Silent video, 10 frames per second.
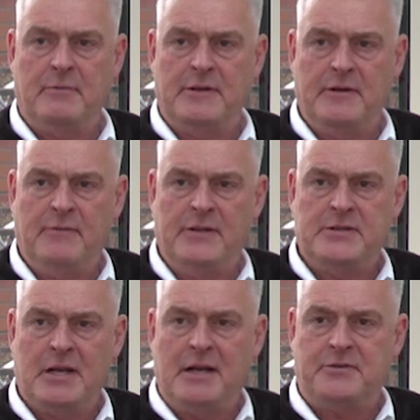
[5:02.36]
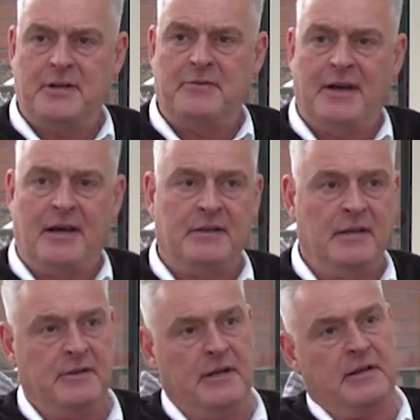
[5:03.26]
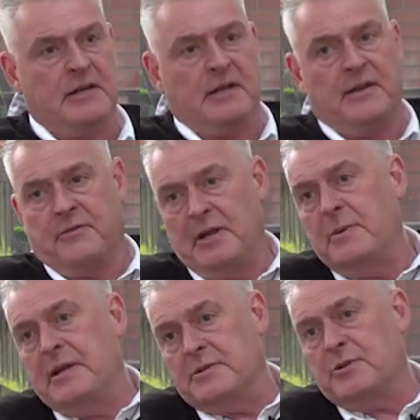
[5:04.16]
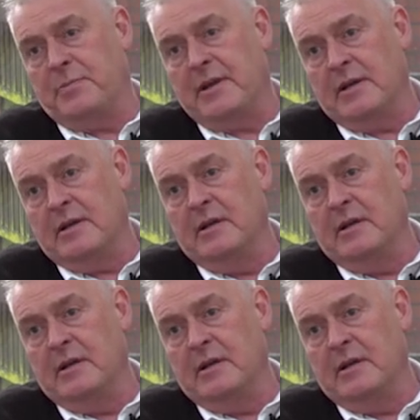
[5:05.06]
with his electric van? He'd clean 3 windows up here.